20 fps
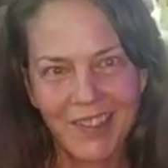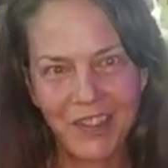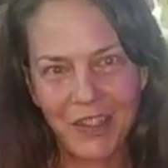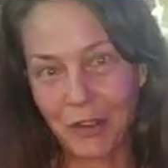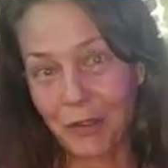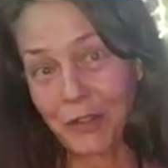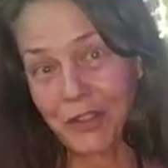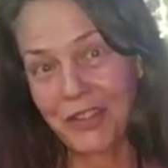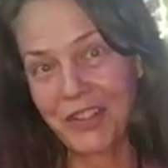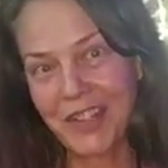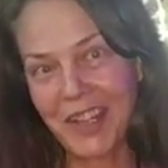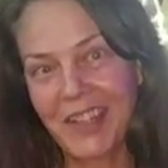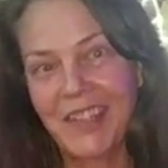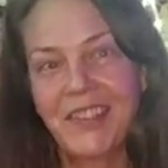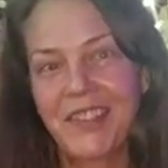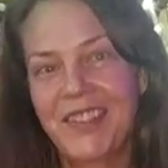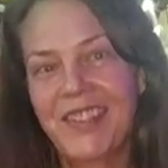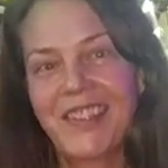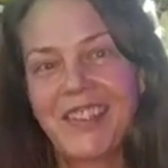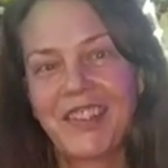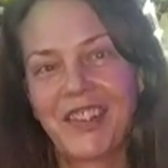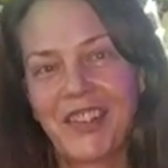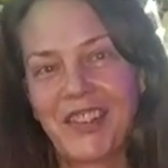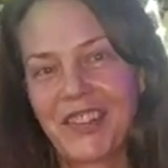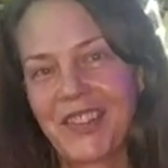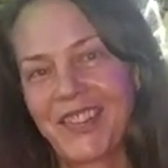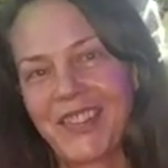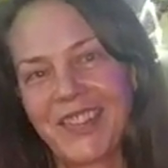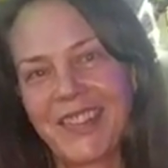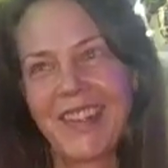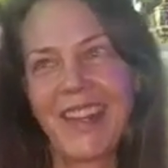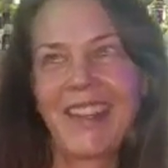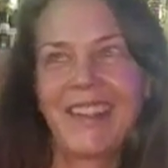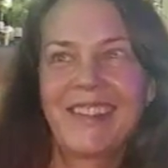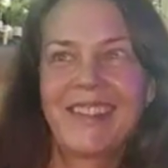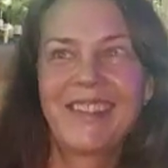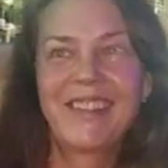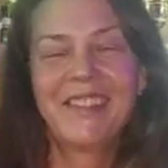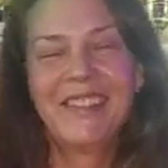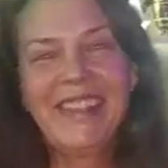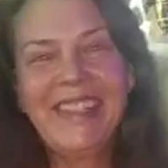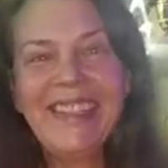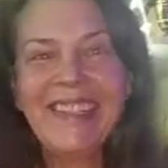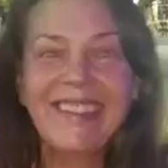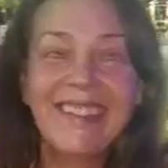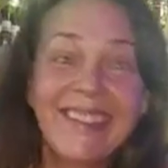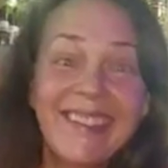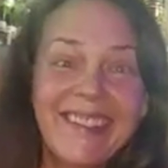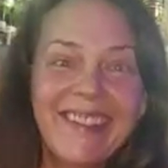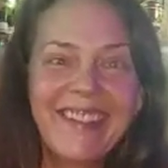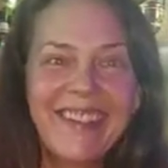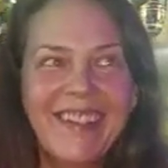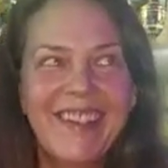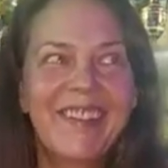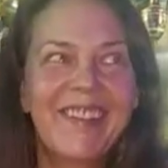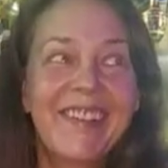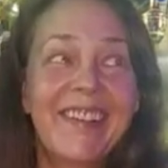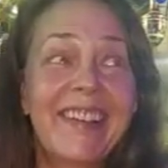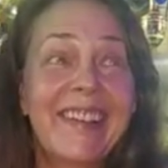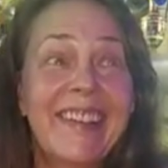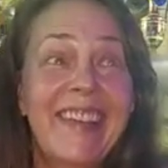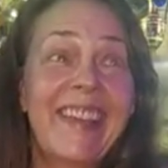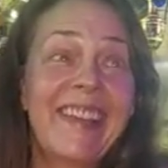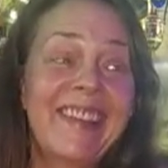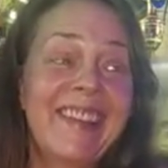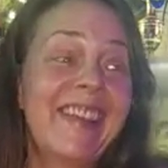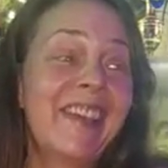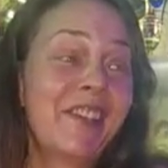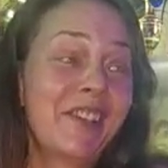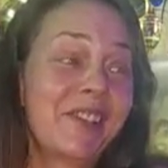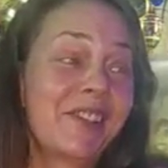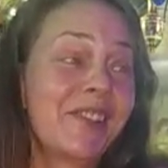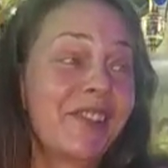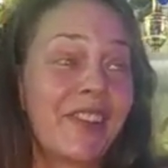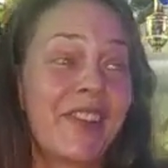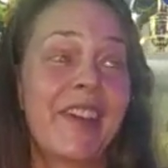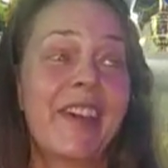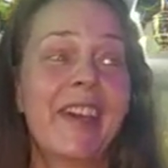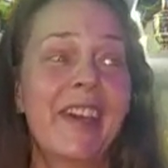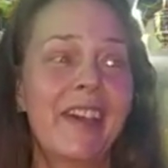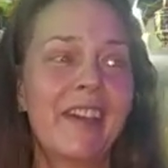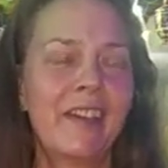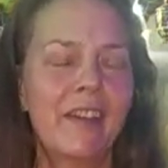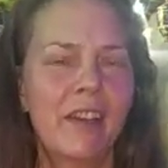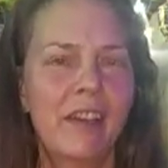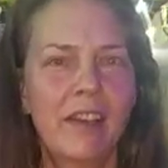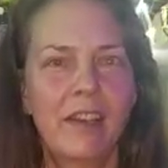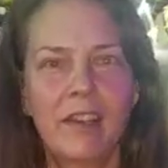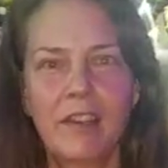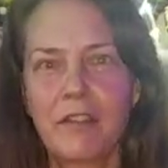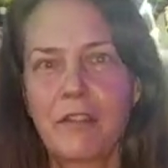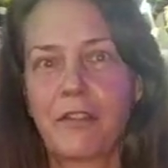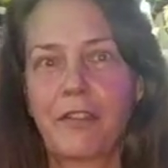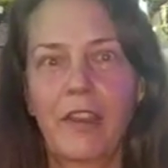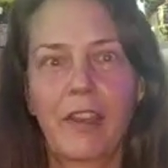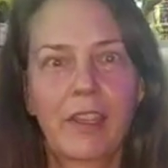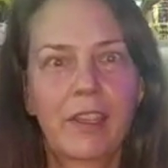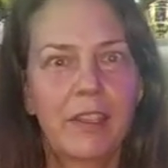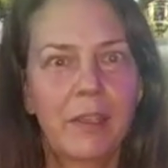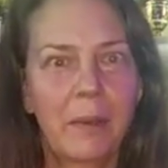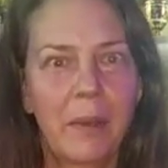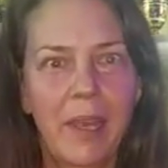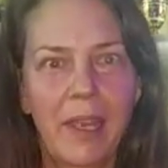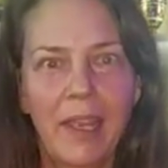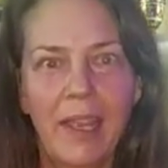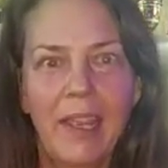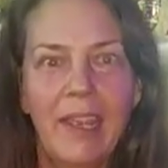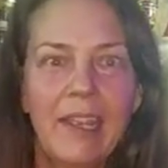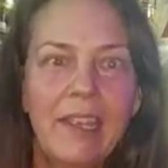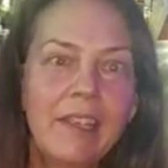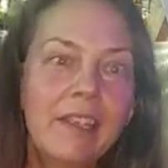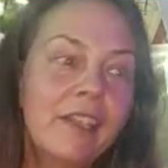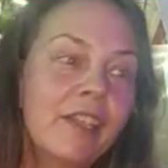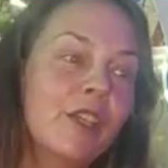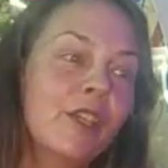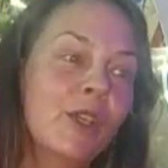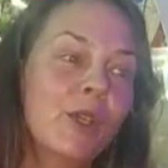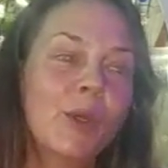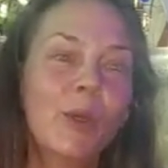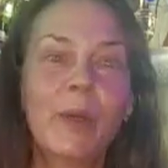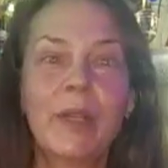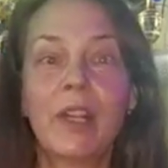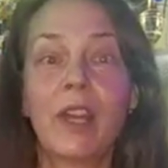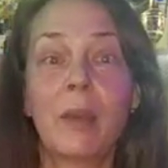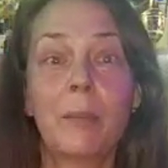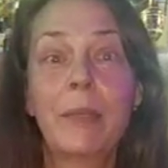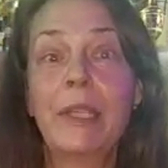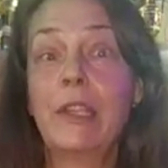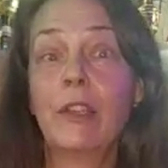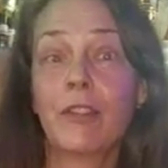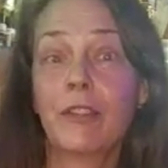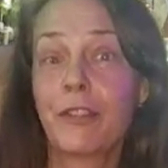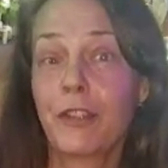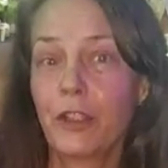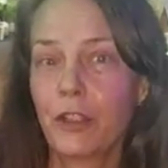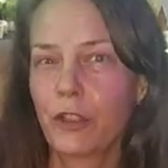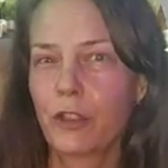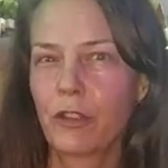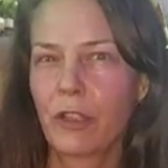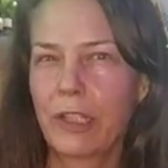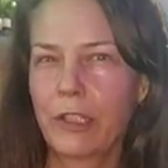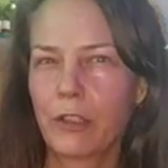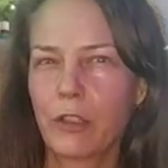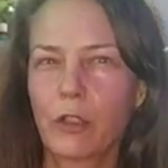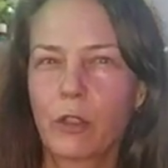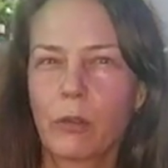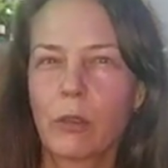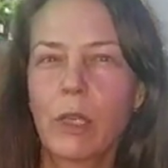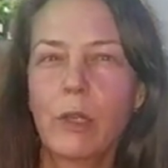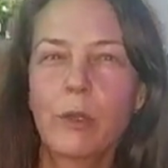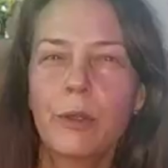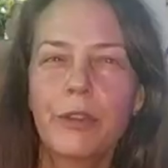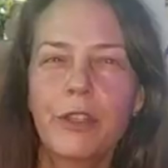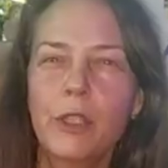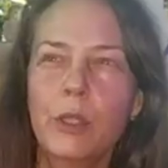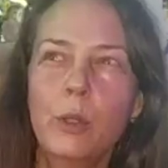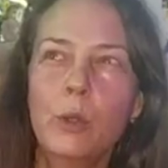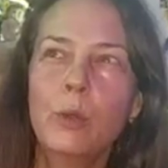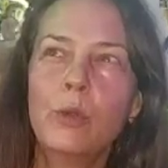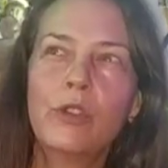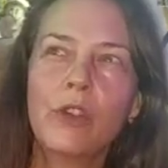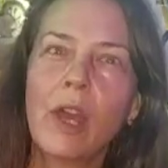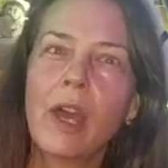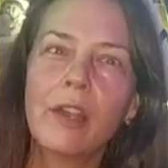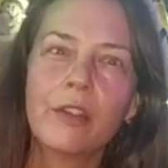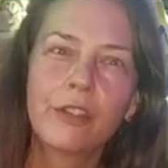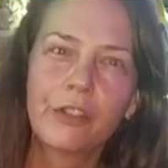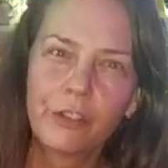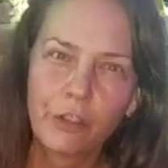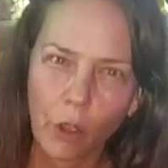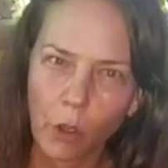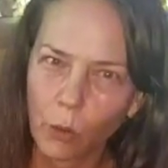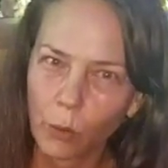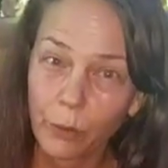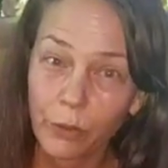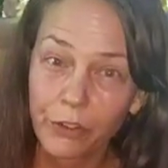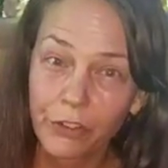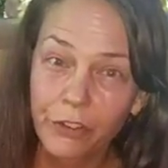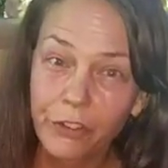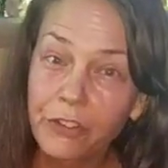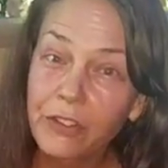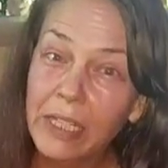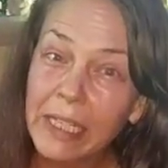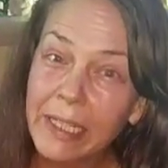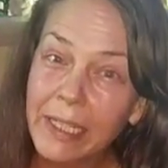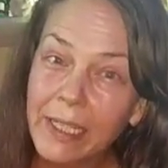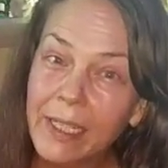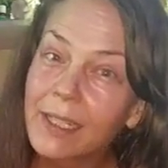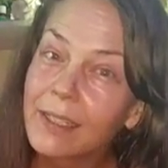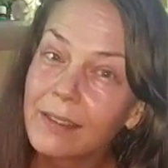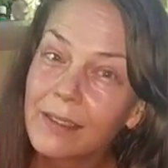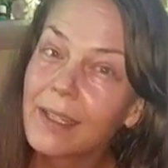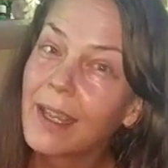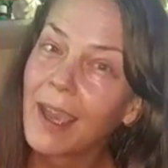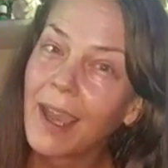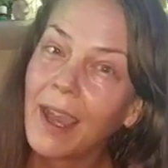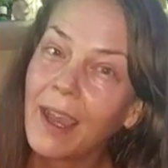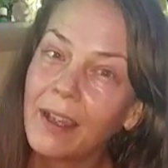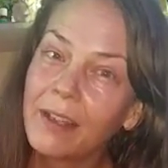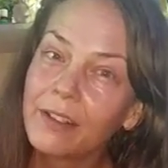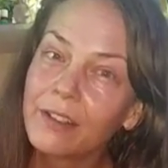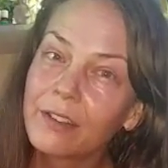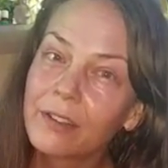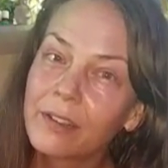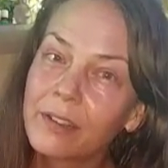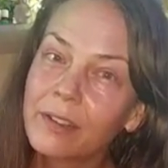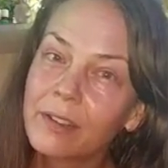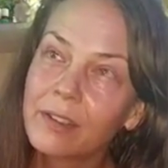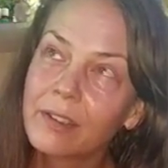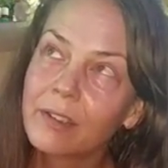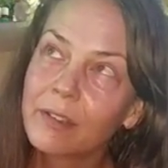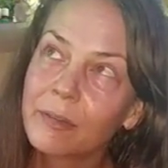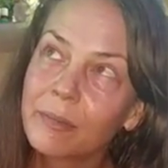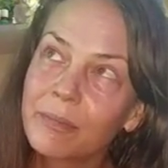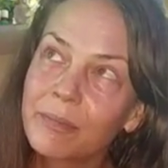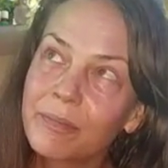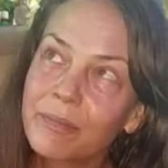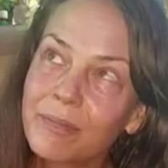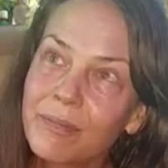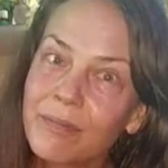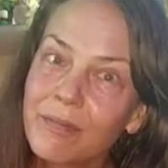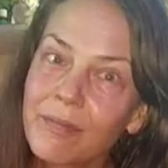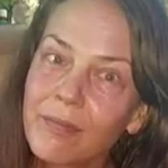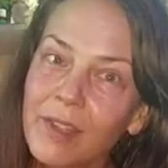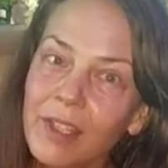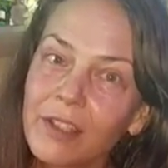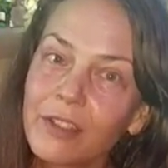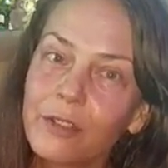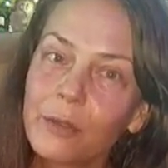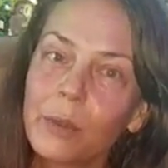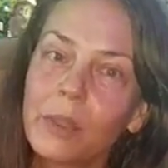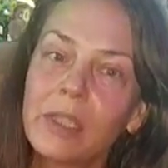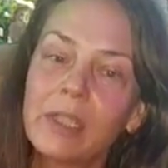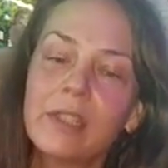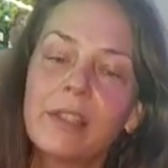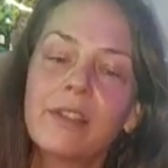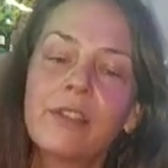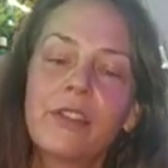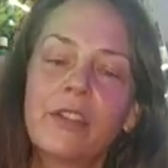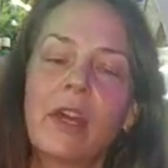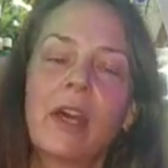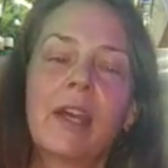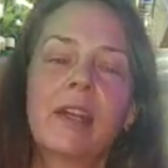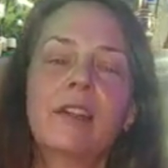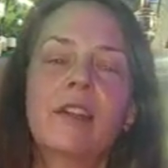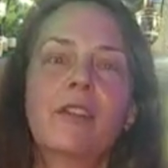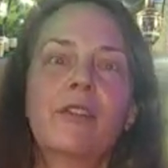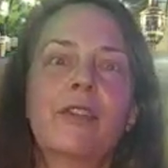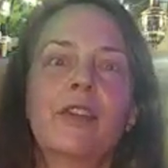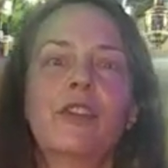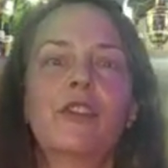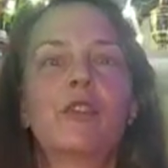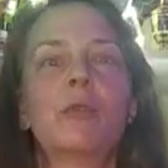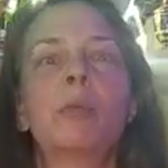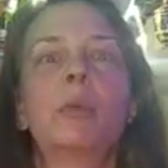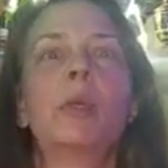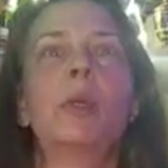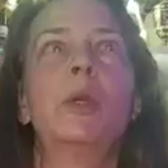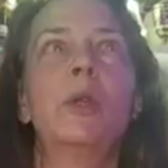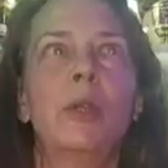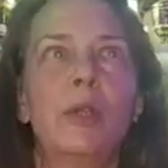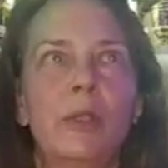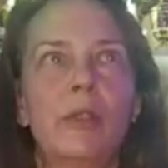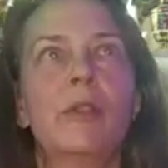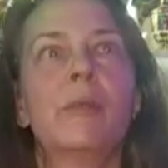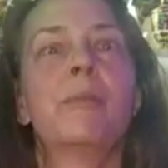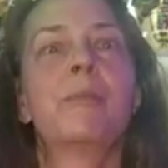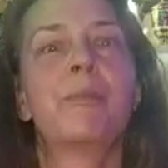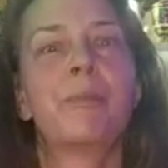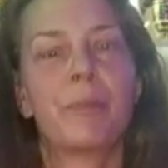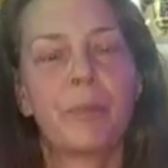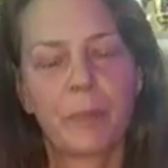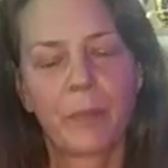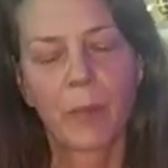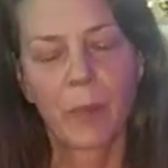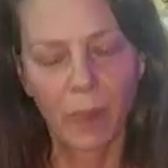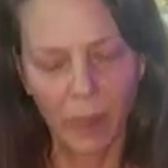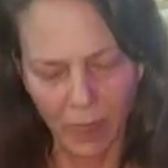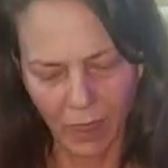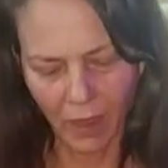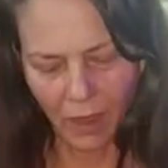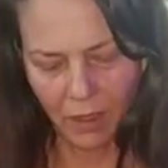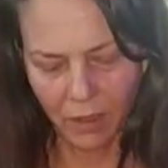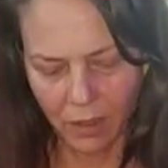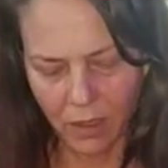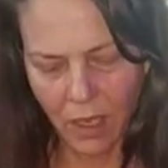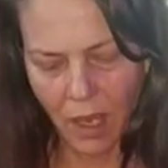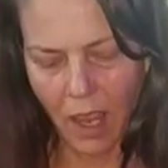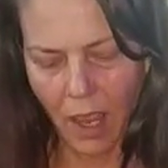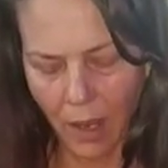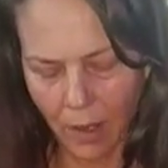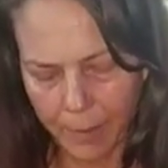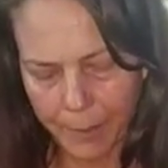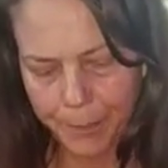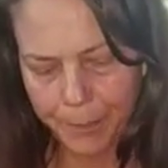There's nice teachers, nice, sweet, you know, and then there's the fuck you, I hate you, and I'm here for your greater growth. You just don't see it yet because we're inside the fishbowl. Yeah.